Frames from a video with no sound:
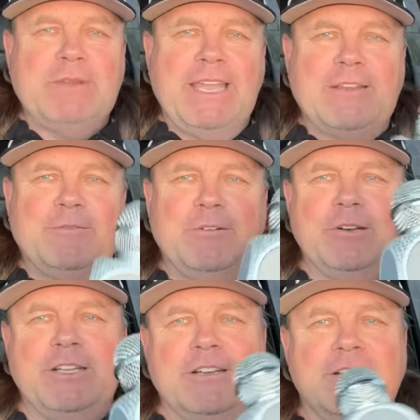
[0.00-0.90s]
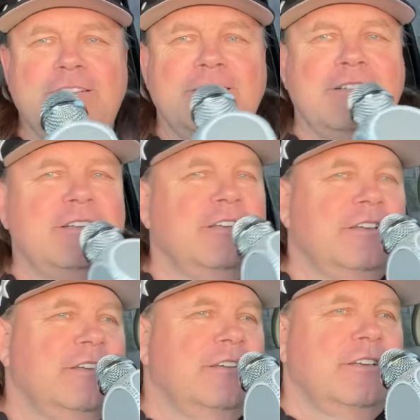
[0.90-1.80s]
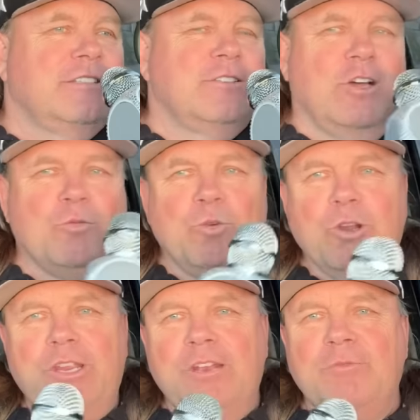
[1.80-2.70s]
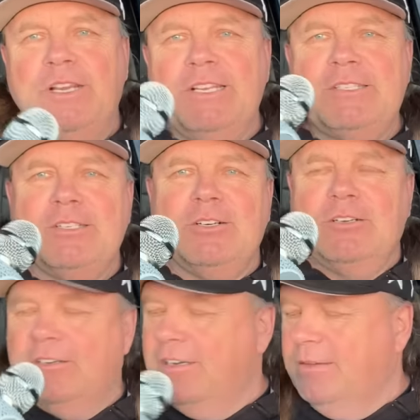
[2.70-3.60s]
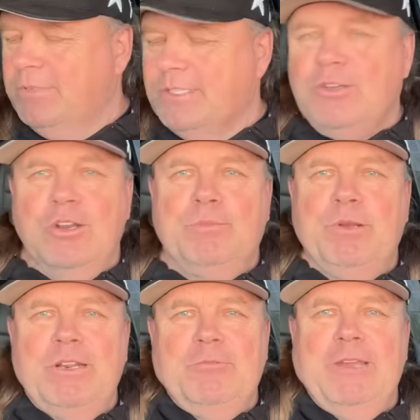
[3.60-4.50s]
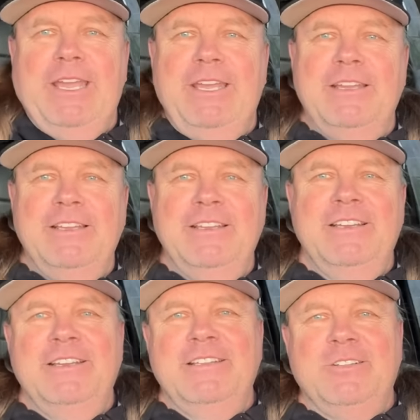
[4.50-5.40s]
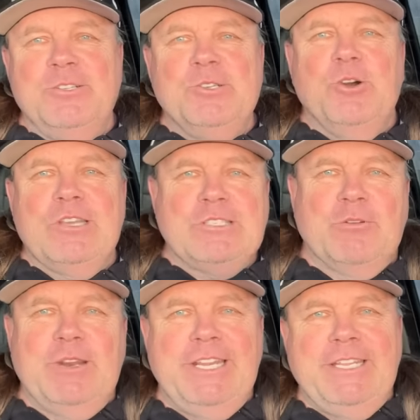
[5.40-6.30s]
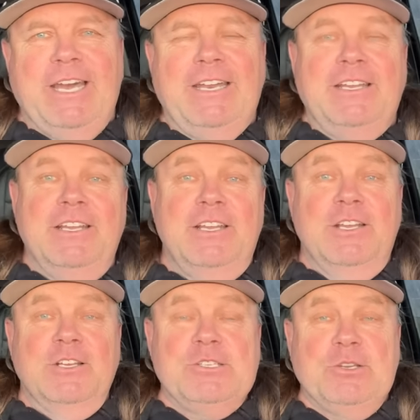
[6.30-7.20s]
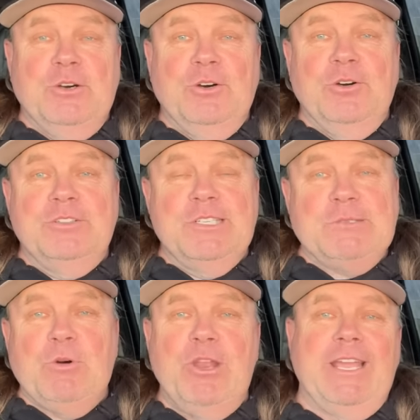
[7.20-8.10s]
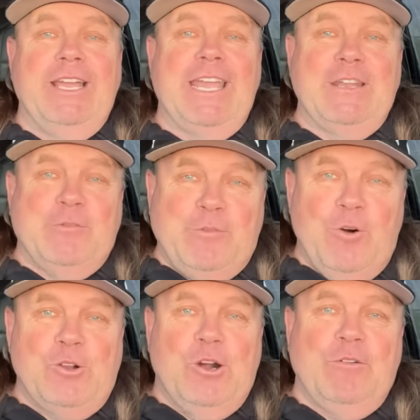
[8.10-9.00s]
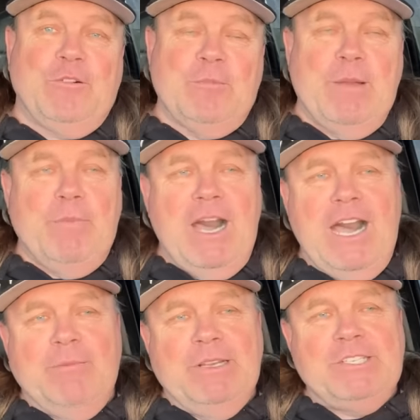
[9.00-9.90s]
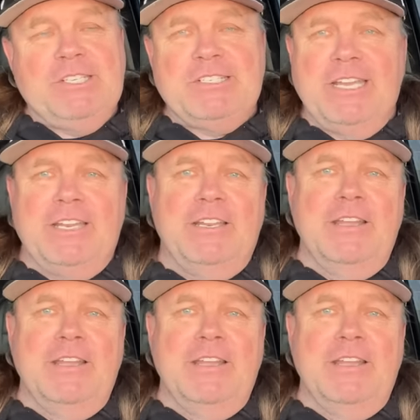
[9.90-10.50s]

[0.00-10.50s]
microphone here. It's not working really, so I'm just going to put it away. The joke is already done. So this morning I get a phone call from my mom and she said,